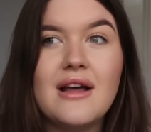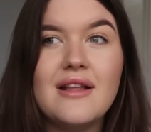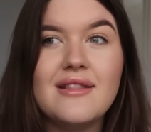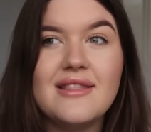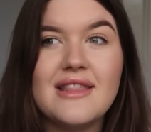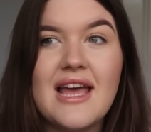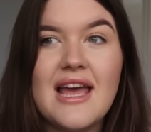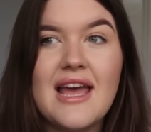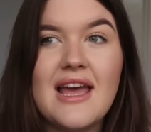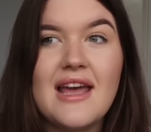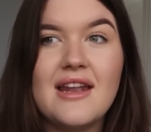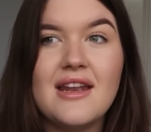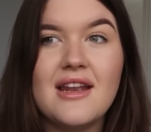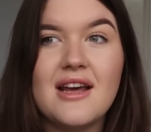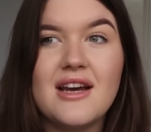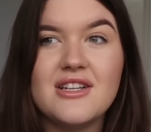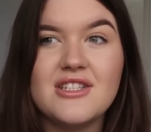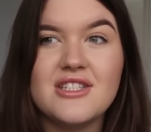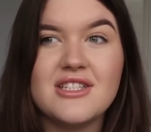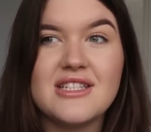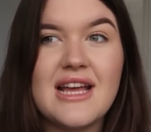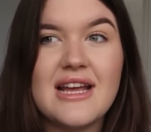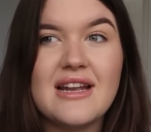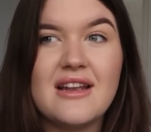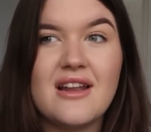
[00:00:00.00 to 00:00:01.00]
and then I
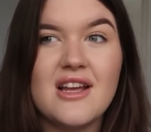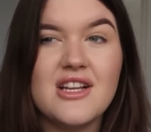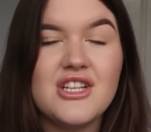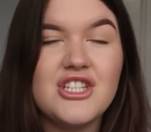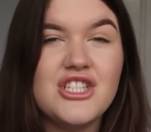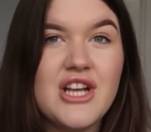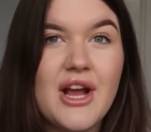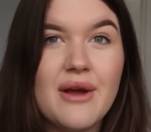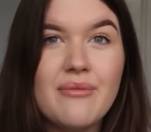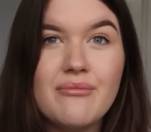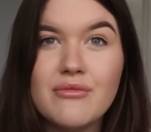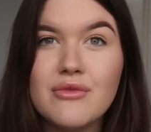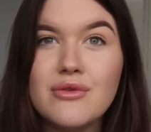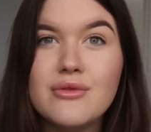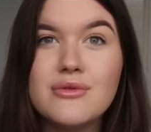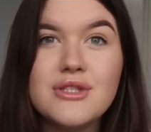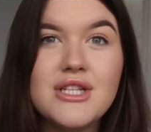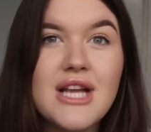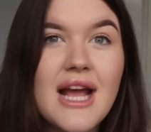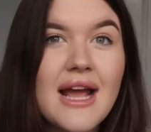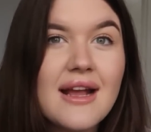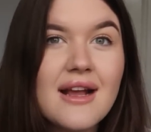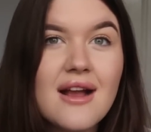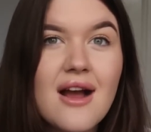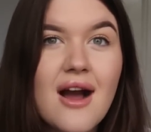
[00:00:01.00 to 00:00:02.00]
just had like general
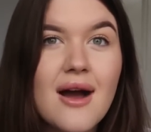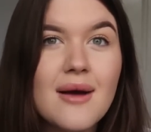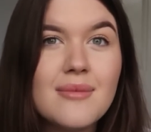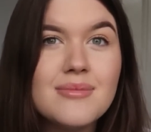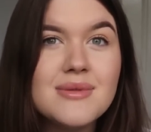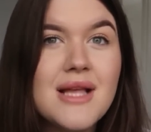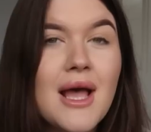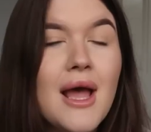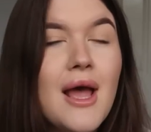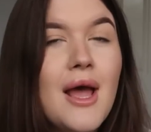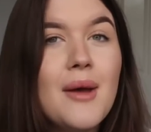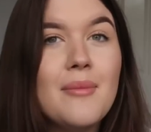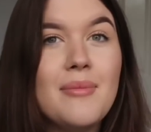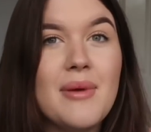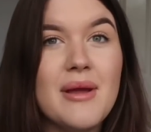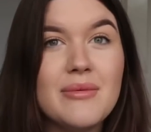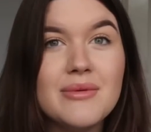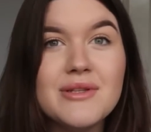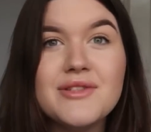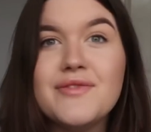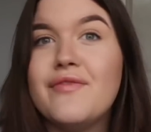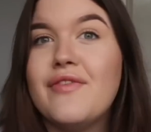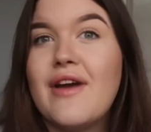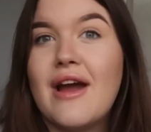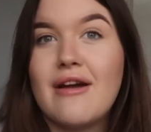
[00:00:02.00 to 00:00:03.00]
checkups, but it
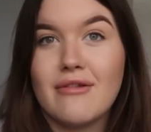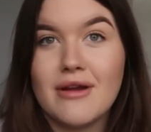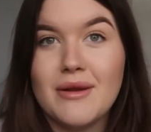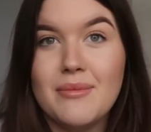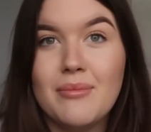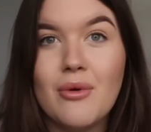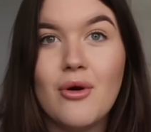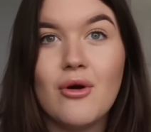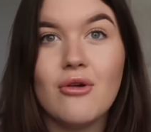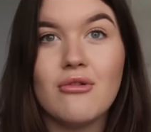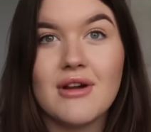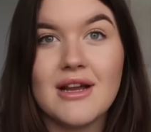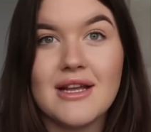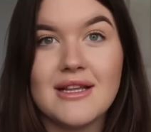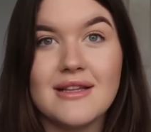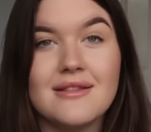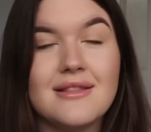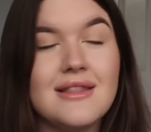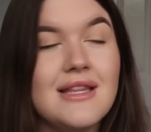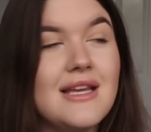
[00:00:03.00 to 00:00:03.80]
was very boring.